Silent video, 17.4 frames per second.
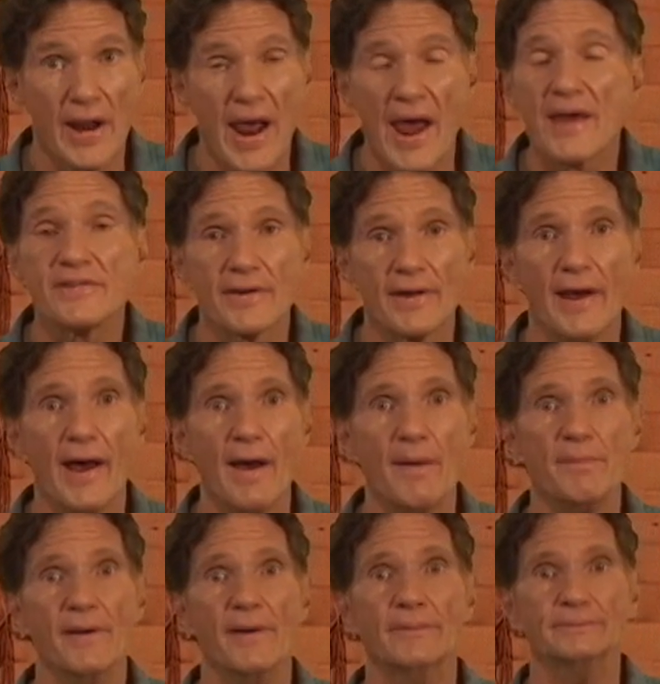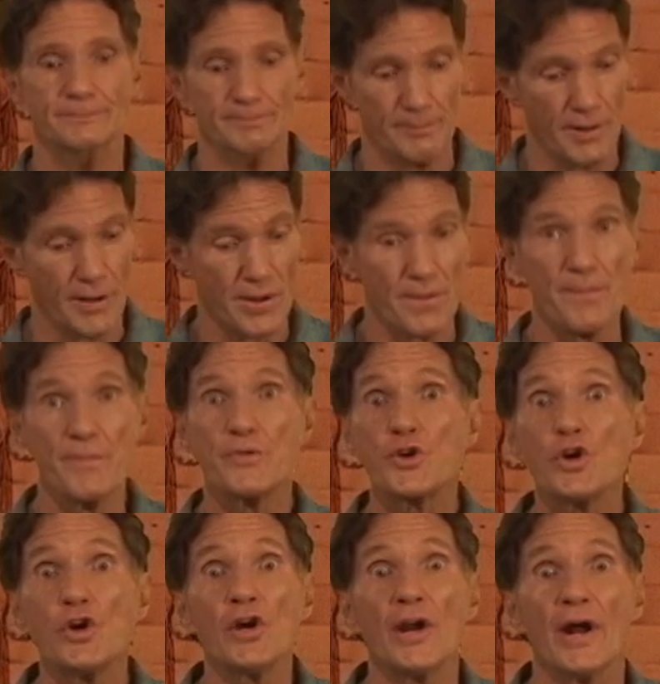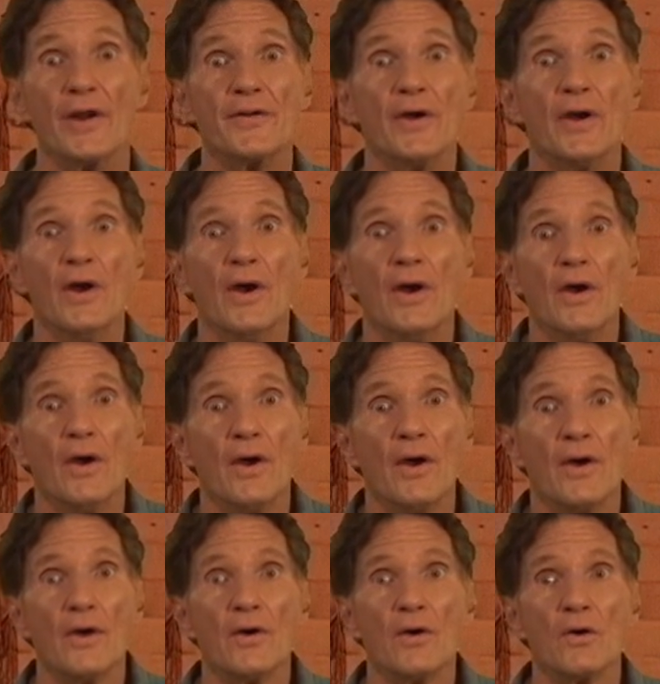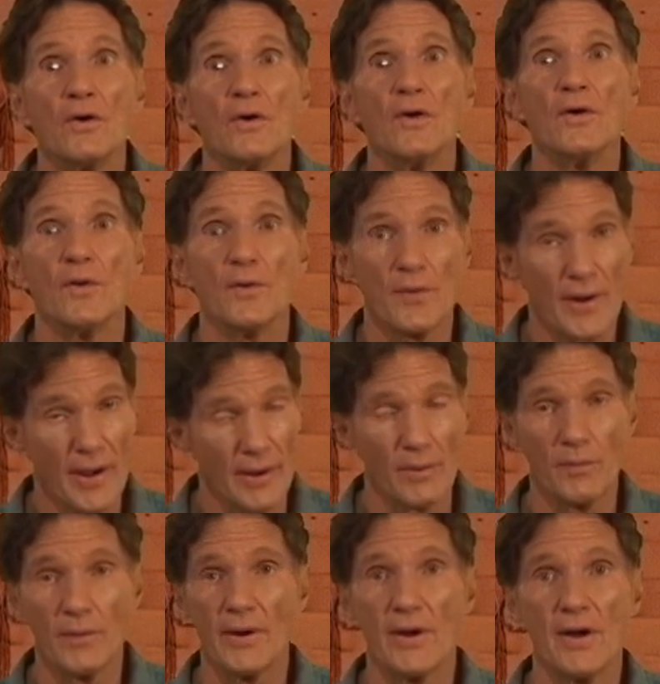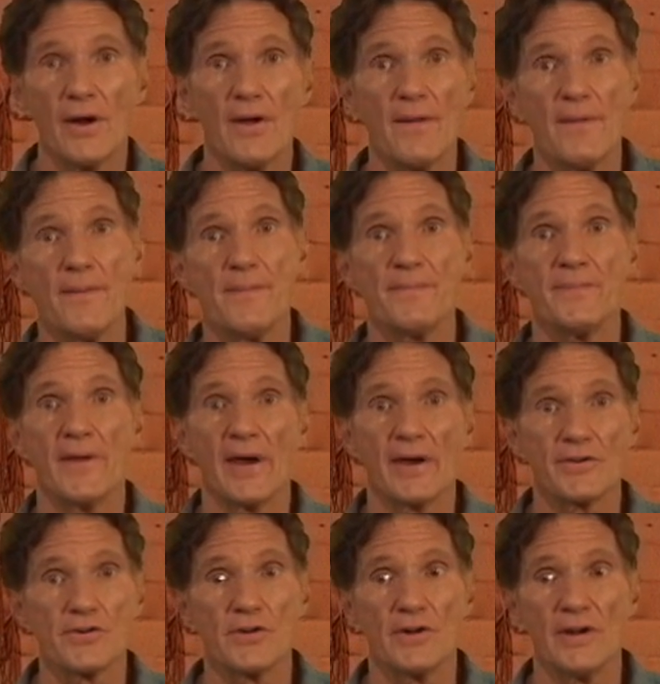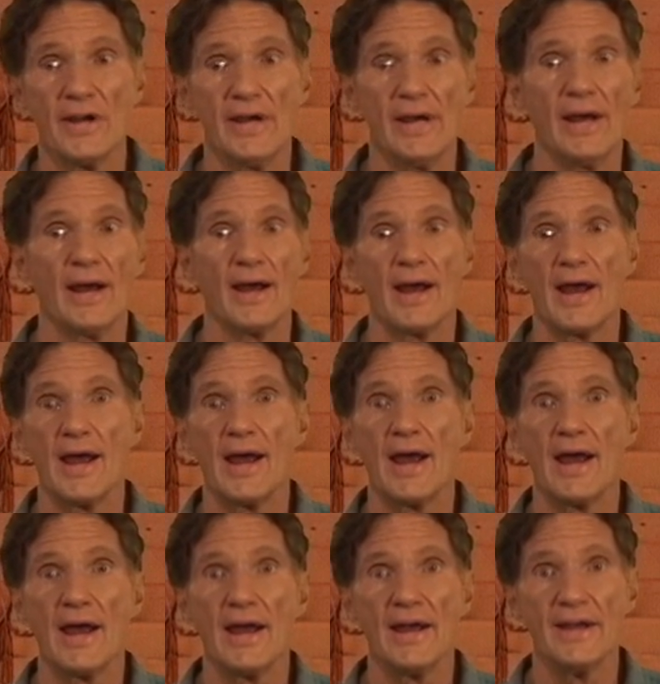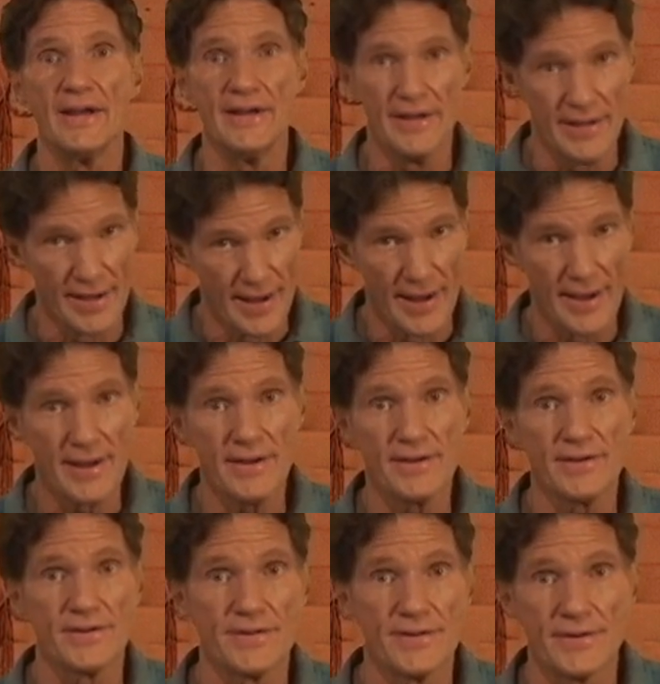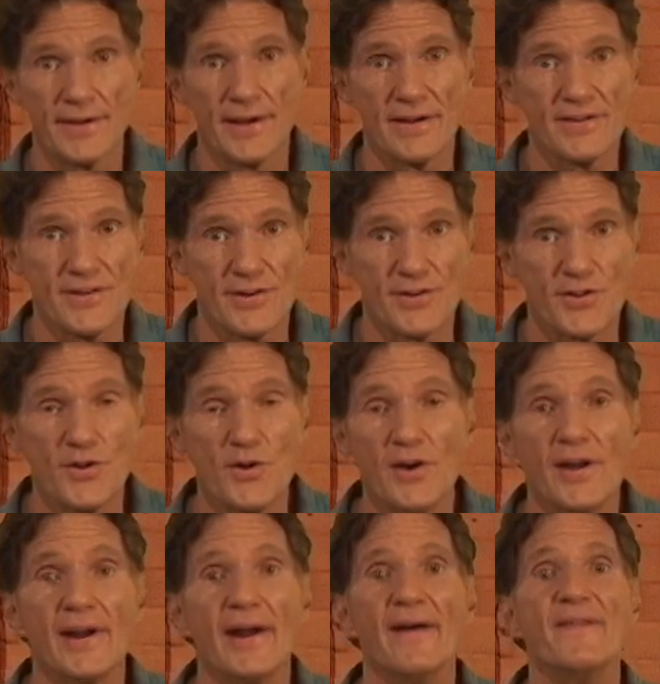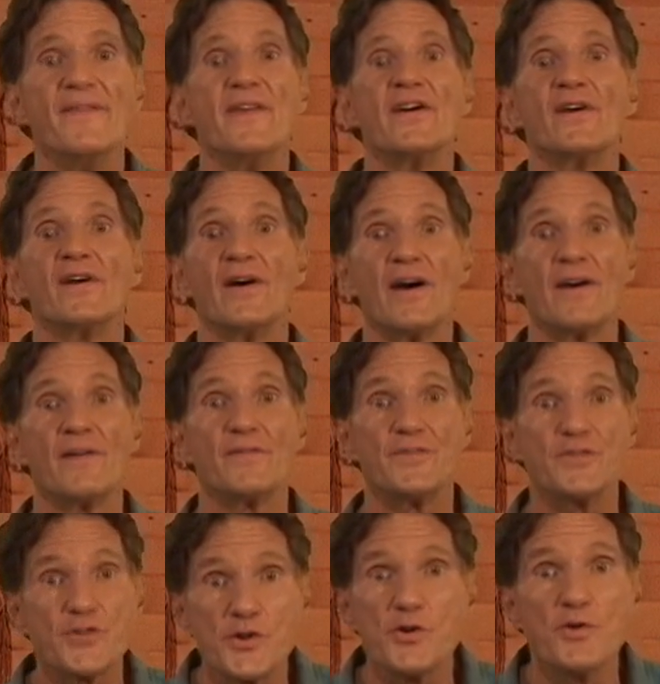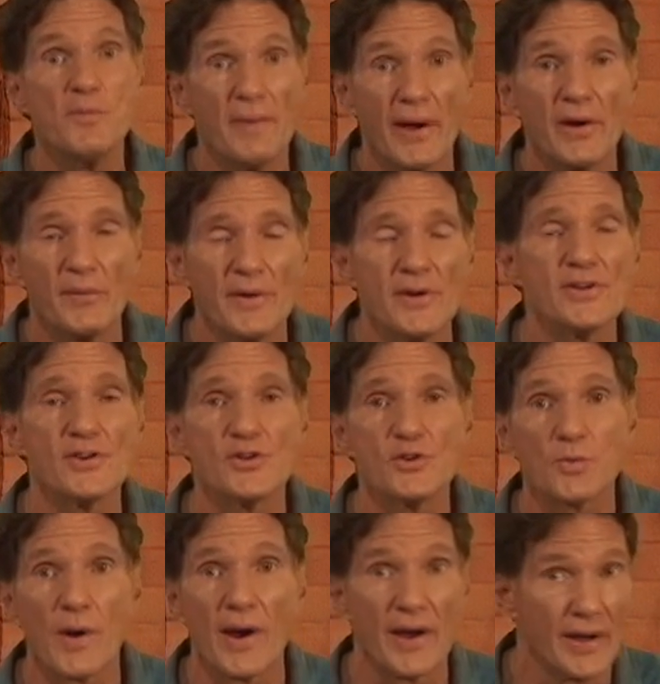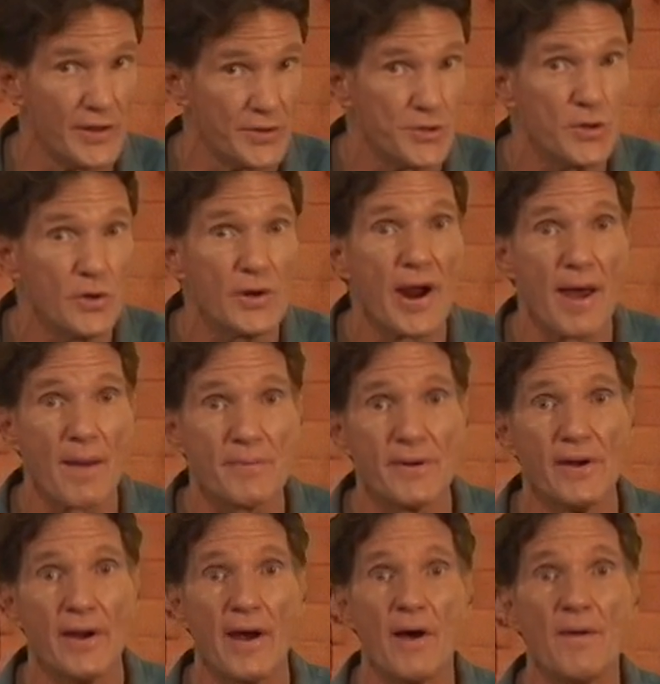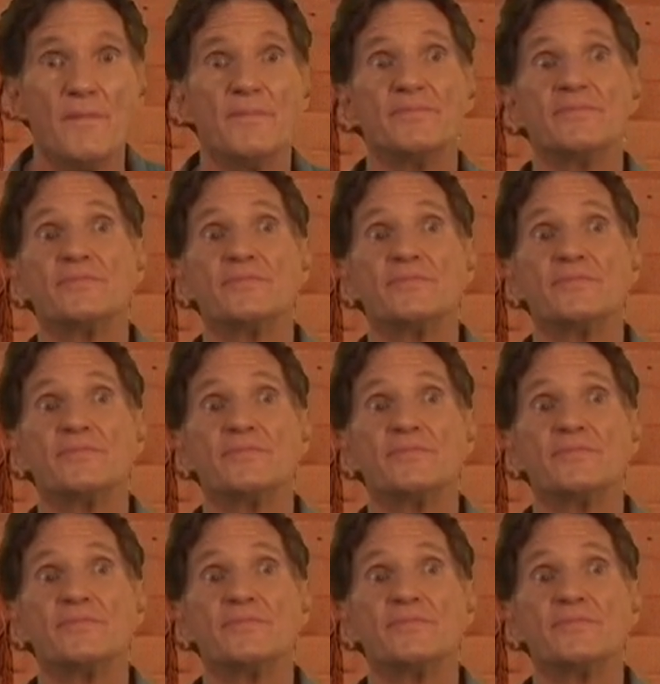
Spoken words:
has to happen. But could it? All right, well, actually, yes, it could. And there are two main reasons why it could happen now,